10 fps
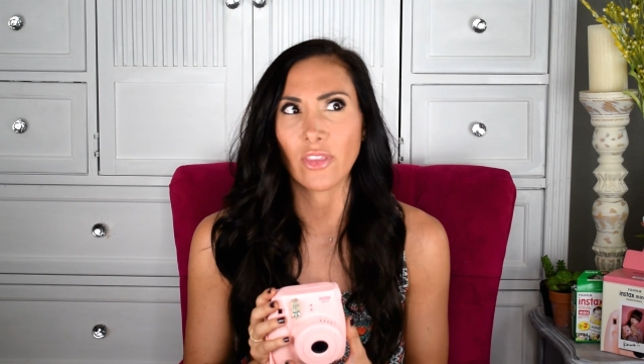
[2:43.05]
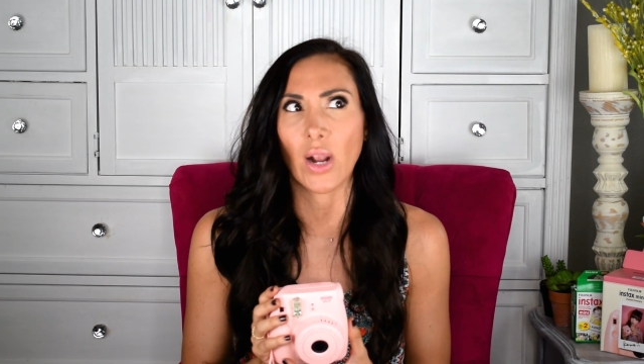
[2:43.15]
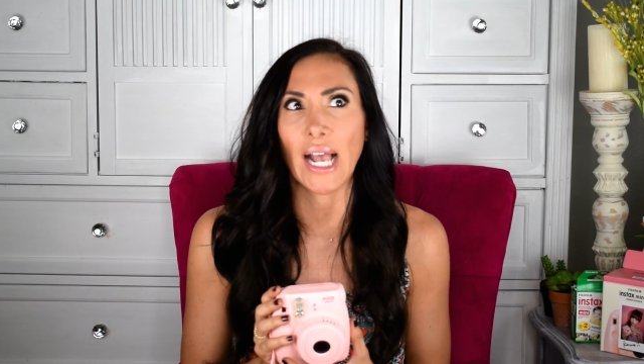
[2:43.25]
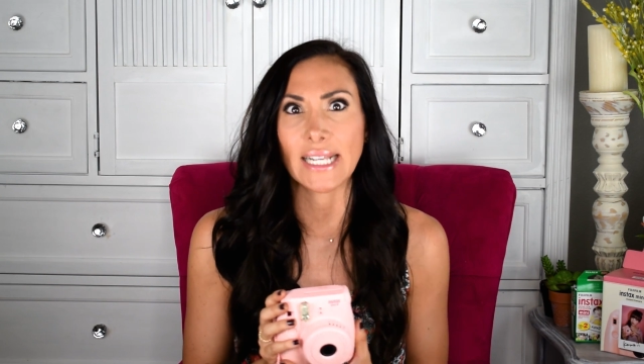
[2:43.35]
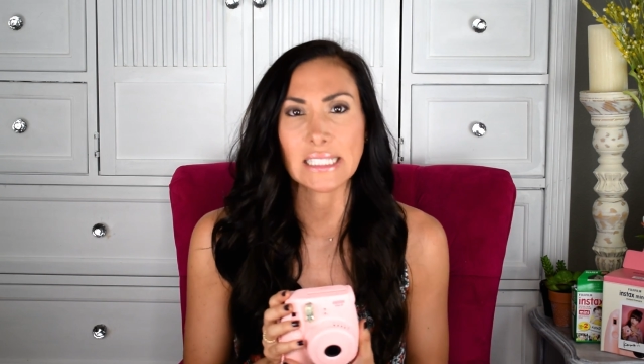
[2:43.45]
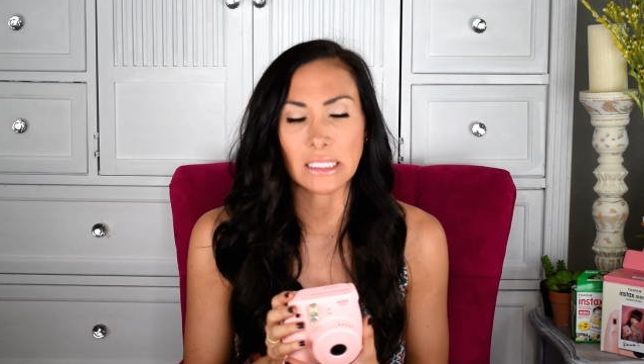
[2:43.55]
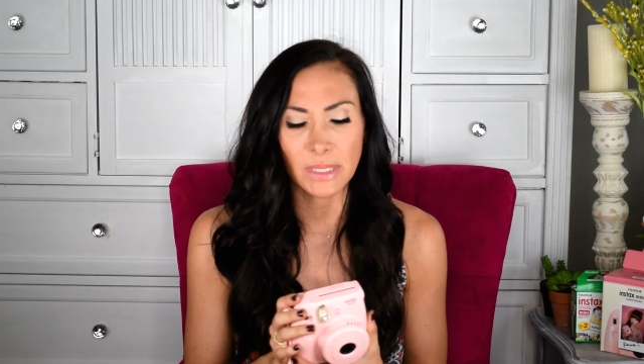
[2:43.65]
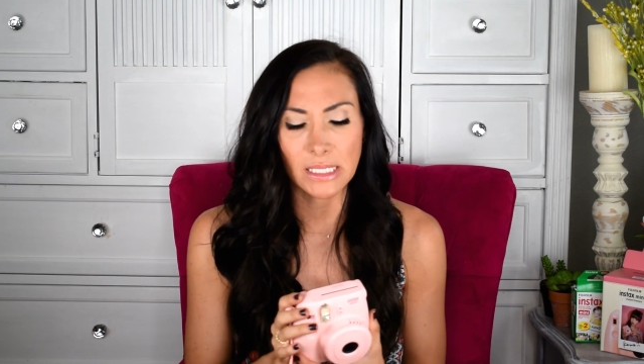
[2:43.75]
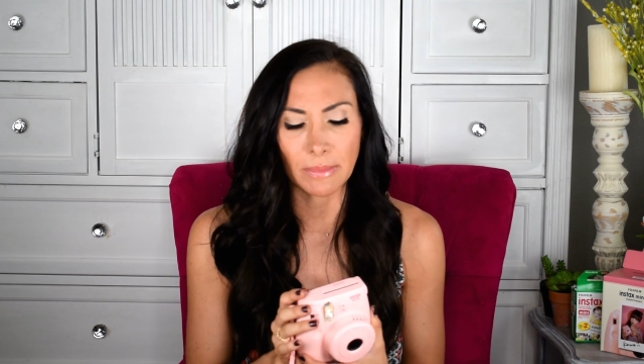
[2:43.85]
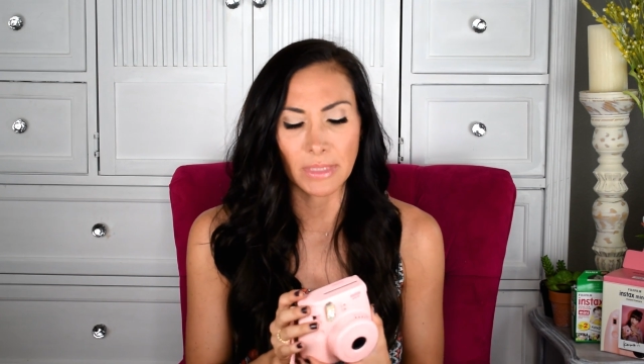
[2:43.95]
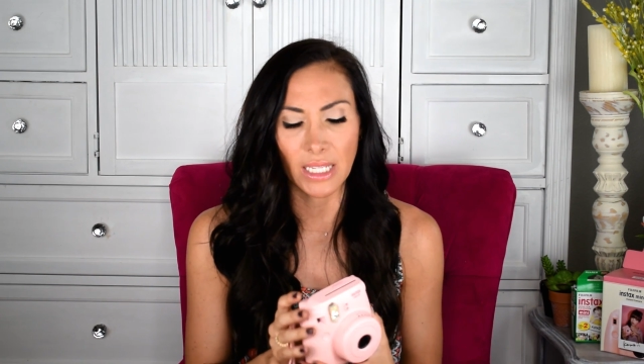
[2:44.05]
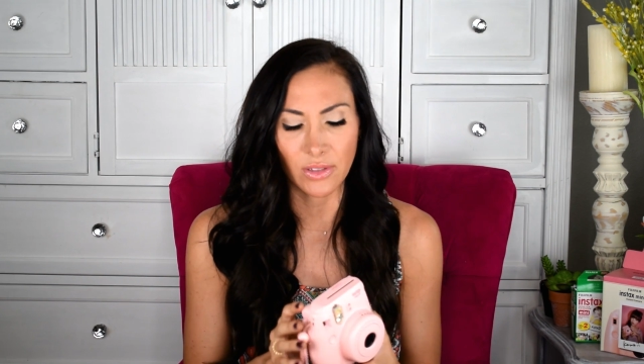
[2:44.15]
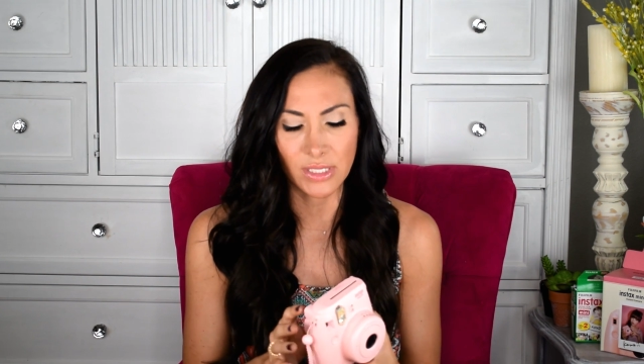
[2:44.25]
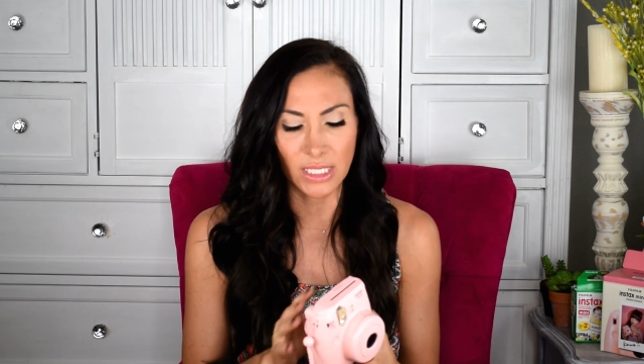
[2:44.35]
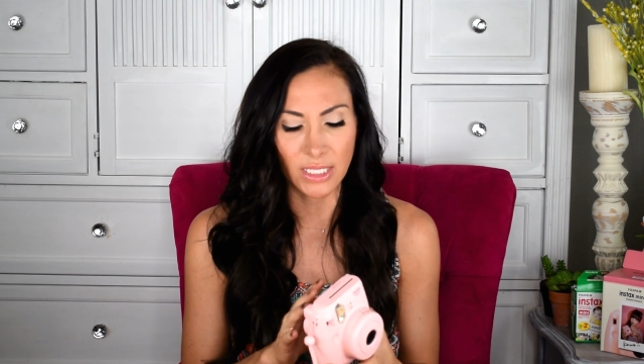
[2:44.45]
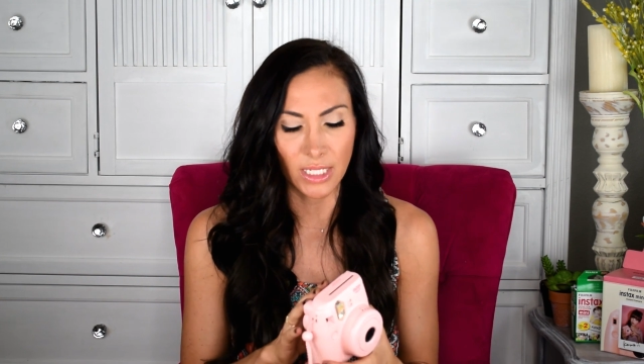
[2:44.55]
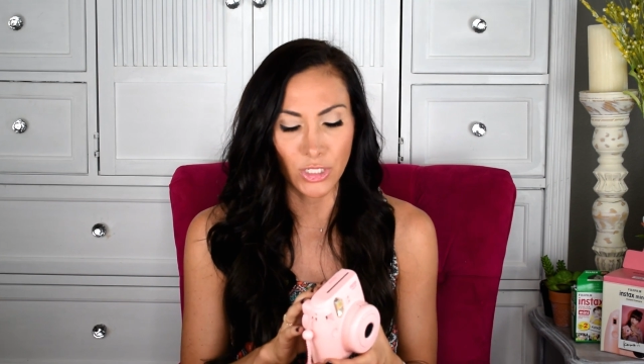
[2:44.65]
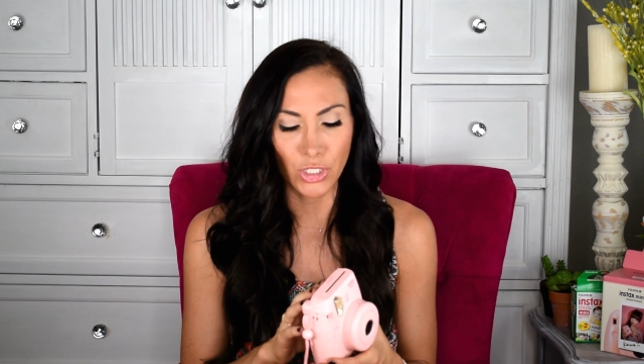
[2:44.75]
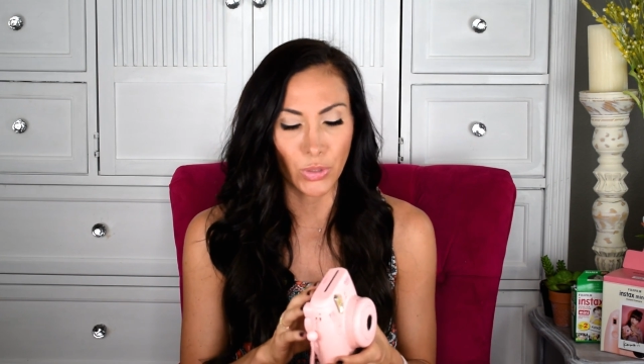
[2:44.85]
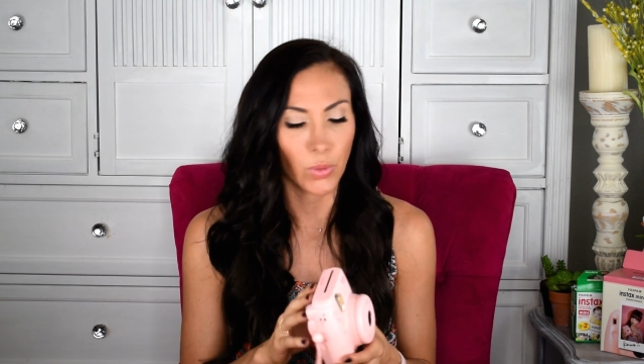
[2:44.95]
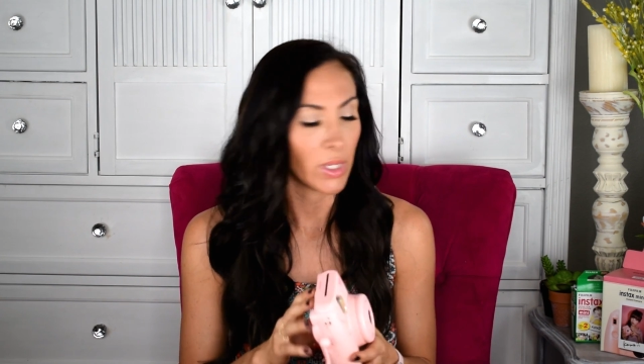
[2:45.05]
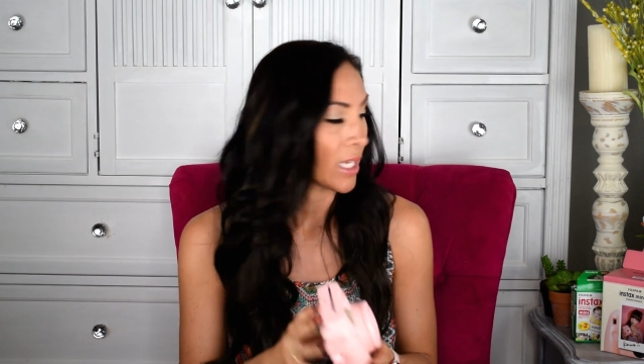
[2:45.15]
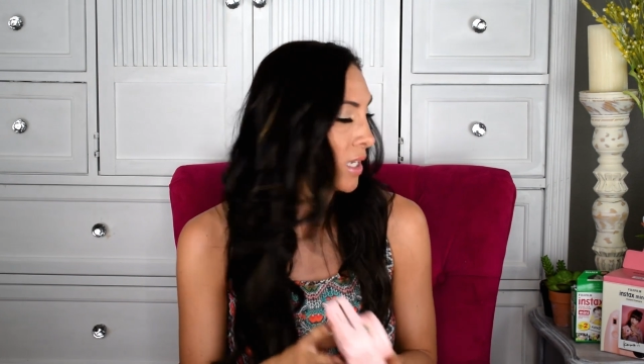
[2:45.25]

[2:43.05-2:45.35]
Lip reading: there has to be somebody else that did it too.